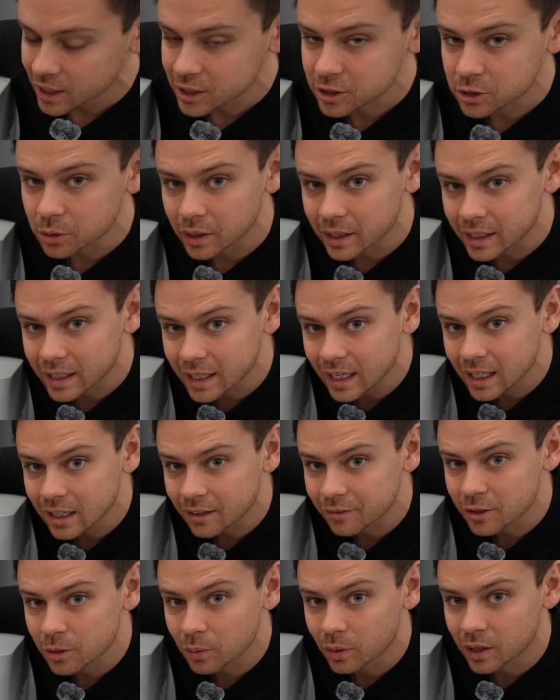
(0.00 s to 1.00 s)
So again,
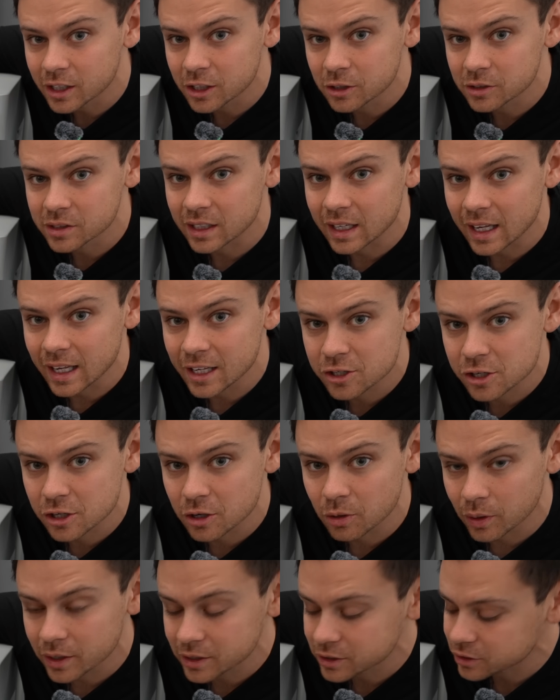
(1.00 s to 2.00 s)
if you want to use an engine
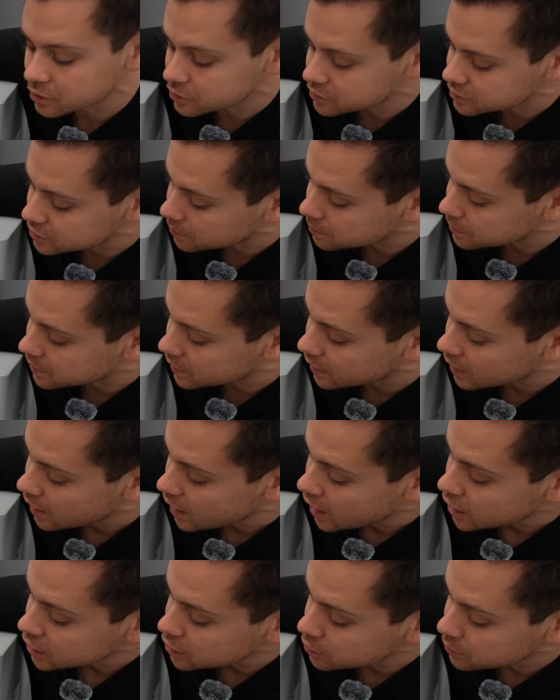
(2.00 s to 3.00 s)
hoist or something,
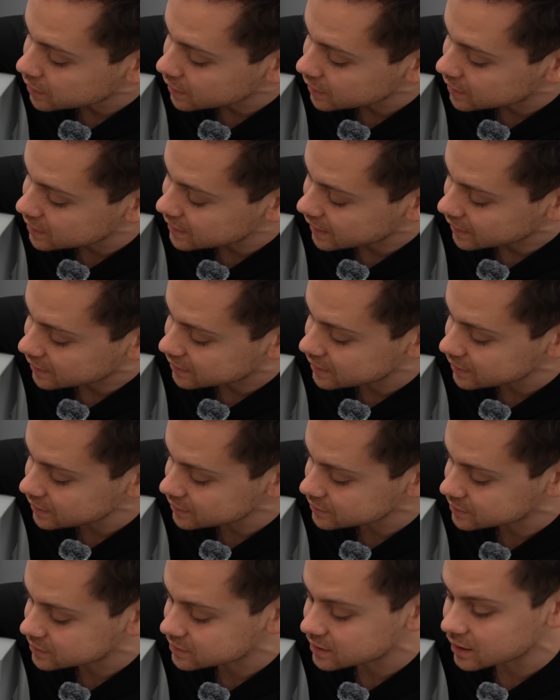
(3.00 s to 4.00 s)
you can connect
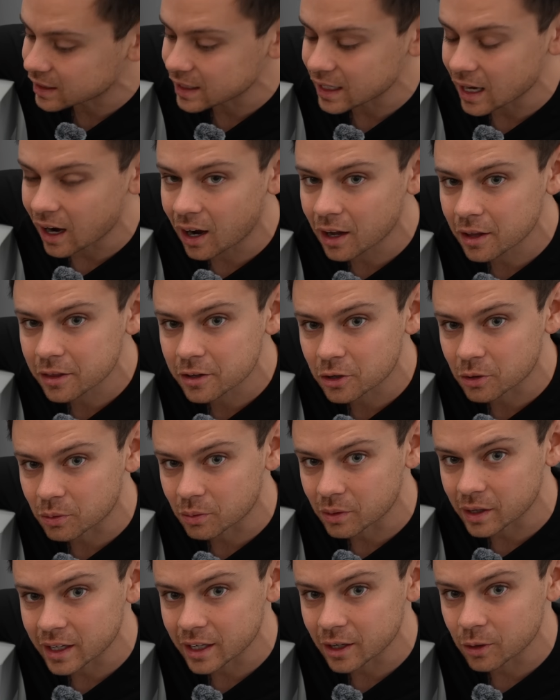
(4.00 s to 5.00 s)
this to the other
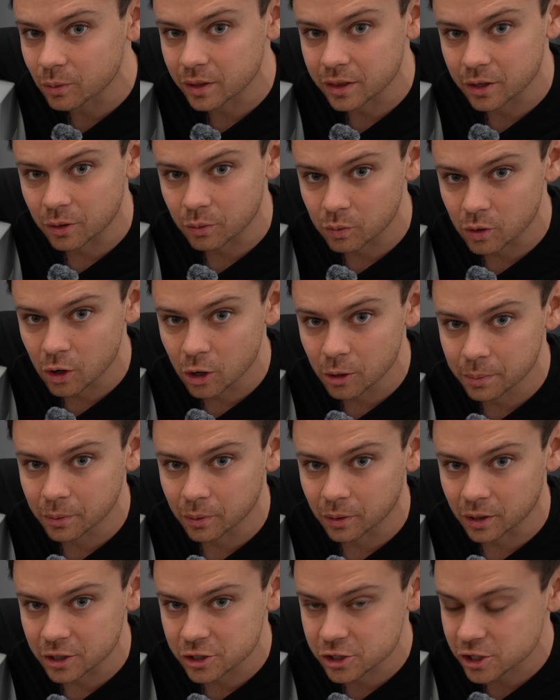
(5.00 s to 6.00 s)
ring with a rope
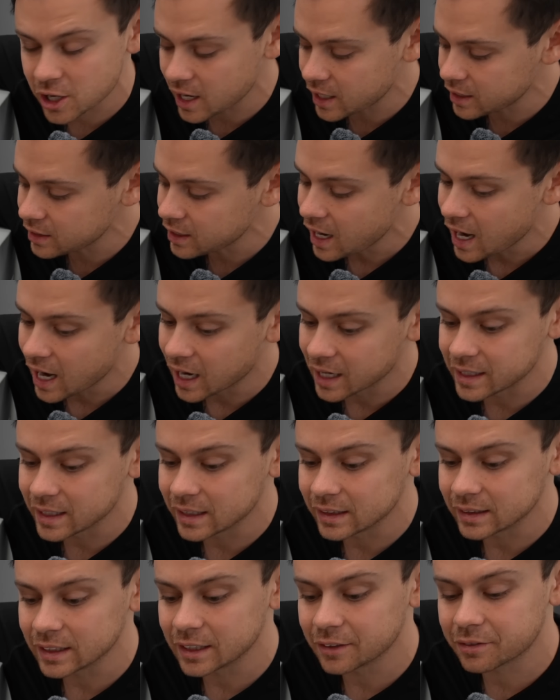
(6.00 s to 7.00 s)
or a chain and
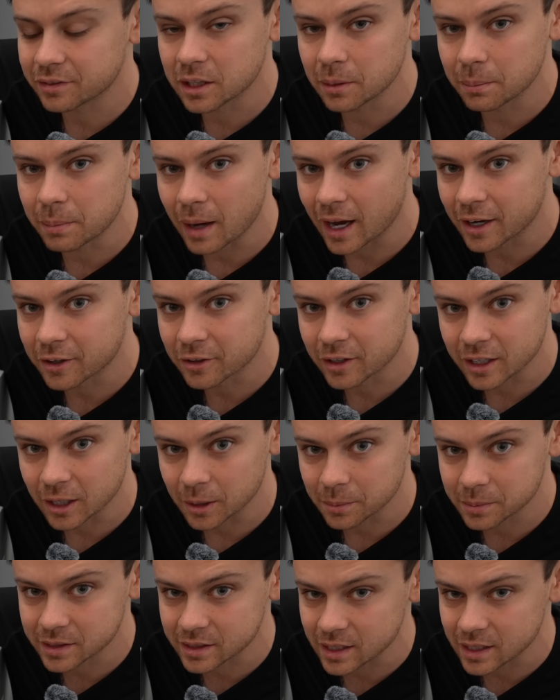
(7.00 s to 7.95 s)
then lift the battery up